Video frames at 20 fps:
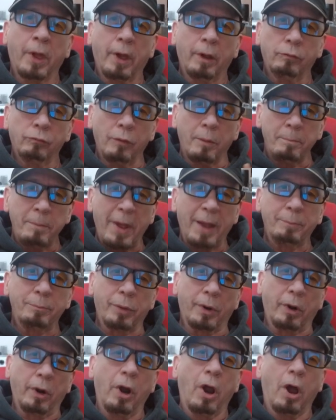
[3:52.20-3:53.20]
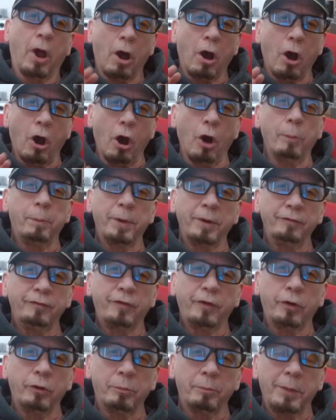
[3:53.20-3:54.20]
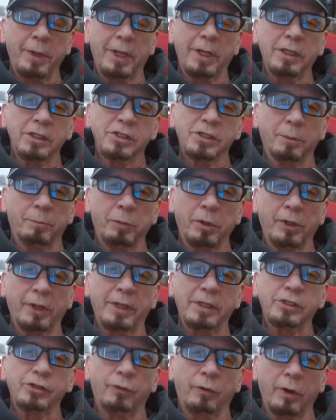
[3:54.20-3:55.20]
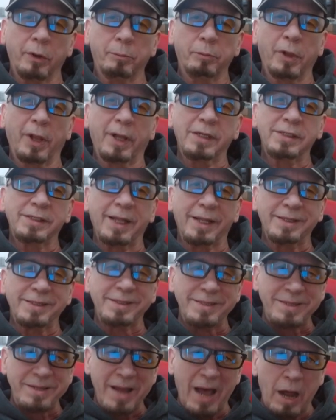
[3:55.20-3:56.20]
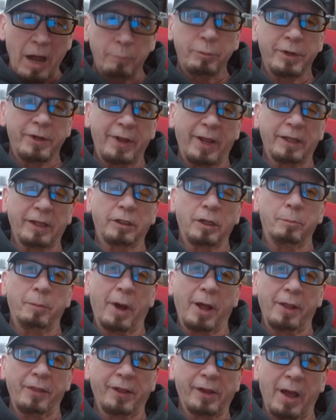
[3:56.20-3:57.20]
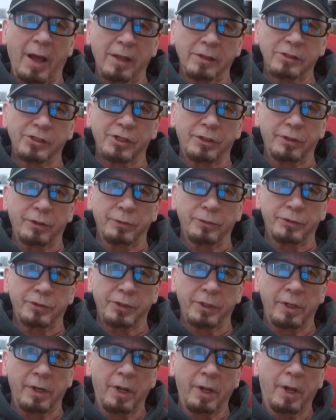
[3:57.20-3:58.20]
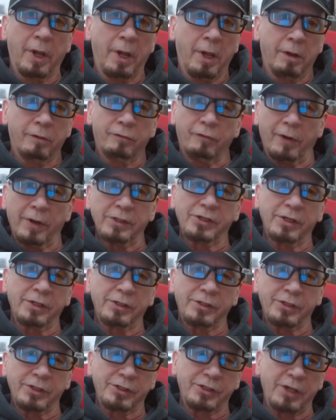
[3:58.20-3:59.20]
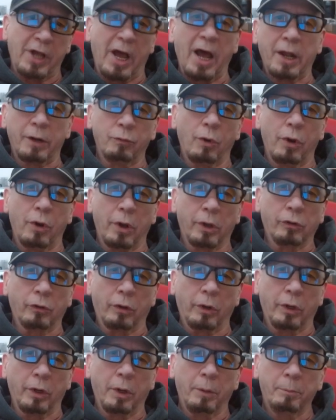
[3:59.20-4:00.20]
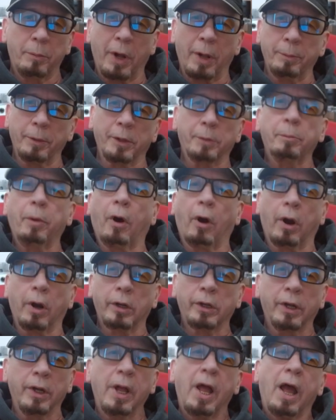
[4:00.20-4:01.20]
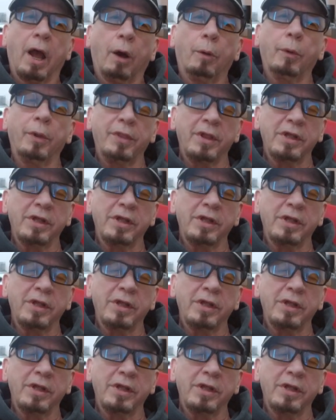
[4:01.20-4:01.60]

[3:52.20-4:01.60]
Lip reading: Remember, open view means the police are in a place that's not protected by the Constitution, for instance, a sidewalk or a public park, when they